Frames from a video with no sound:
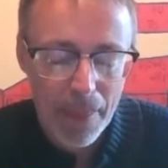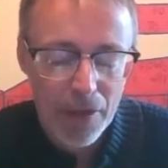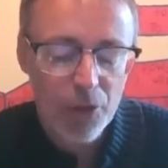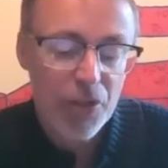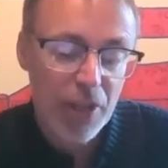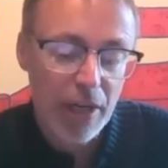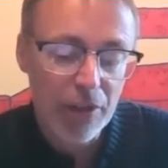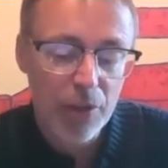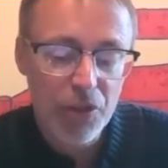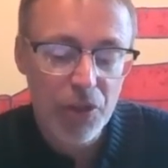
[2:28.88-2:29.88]
Christy and I are
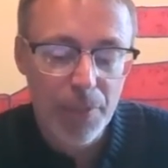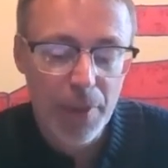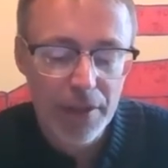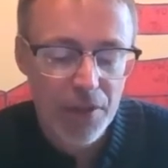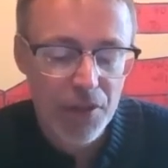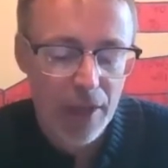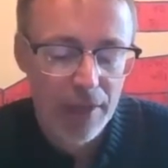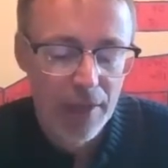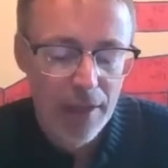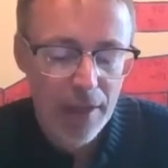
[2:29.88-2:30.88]
going to the pond, I say.
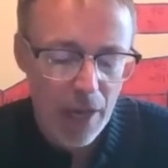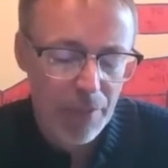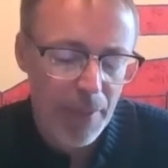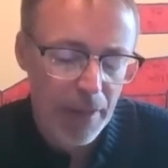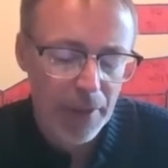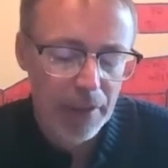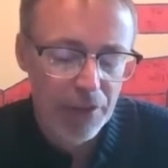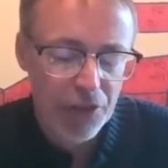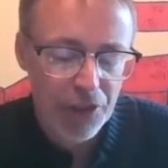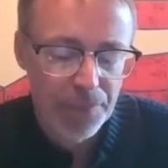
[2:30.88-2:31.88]
I'll be back by
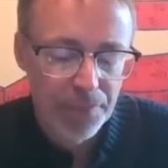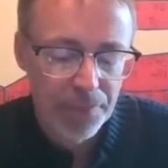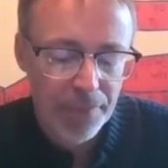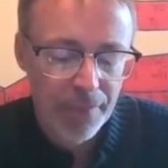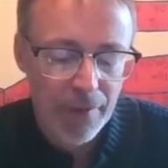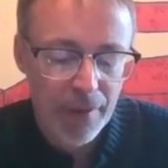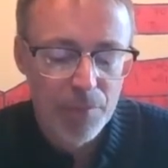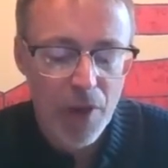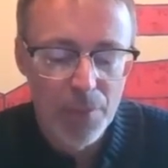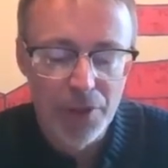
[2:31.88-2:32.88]
lunch.
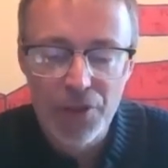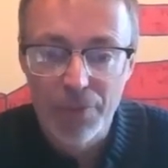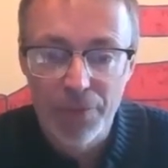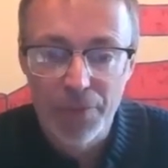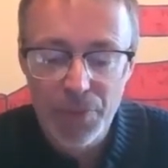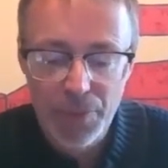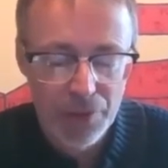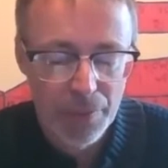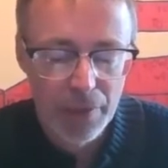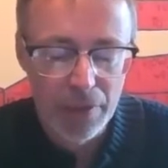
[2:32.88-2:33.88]
Mom looks up from the spilled
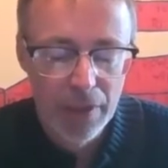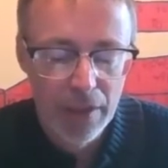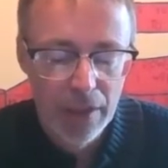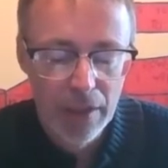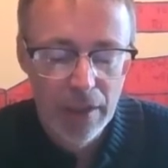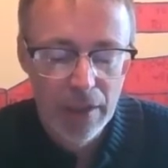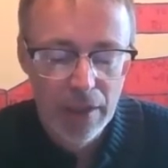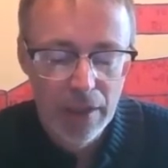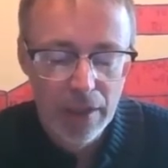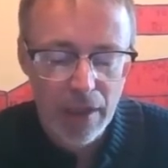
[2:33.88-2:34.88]
milk.
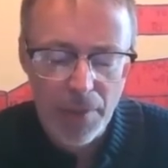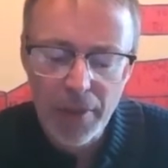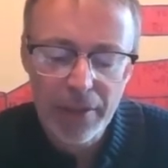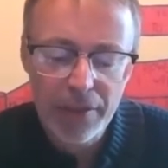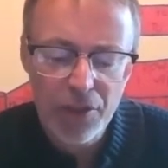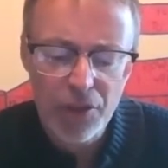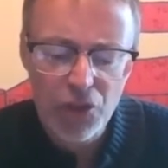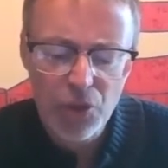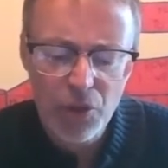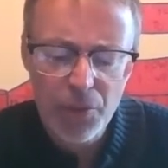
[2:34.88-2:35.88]
I'm heading to the
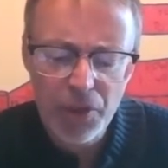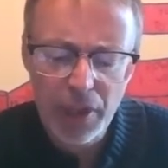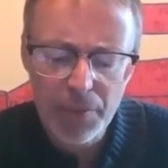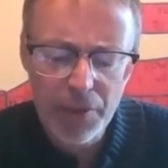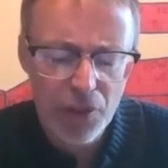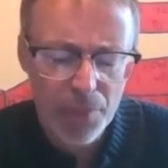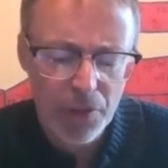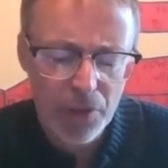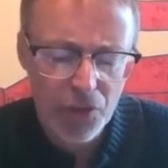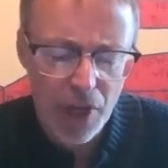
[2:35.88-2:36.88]
store. Would you like me to drop you
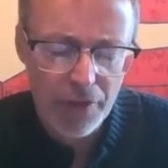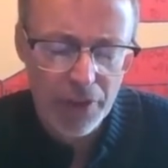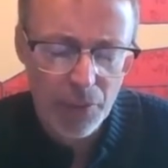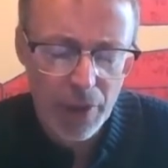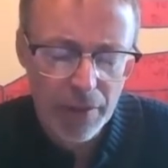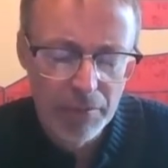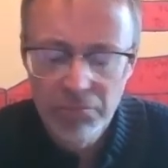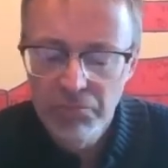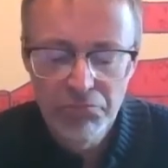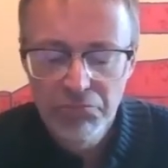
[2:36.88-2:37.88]
girls off on the way?
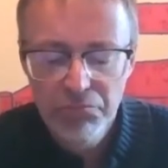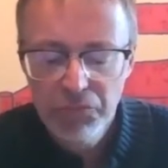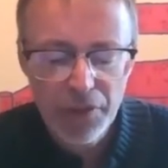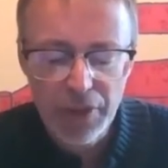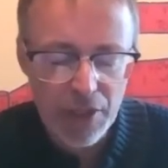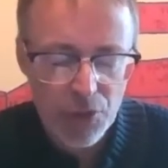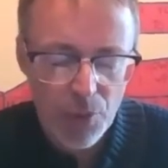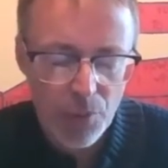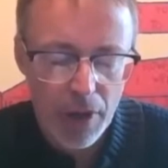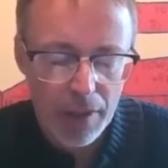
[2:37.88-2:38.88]
No, thanks.
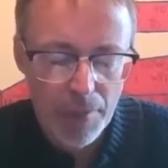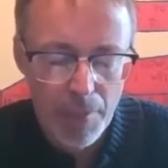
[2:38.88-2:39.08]
We'll walk.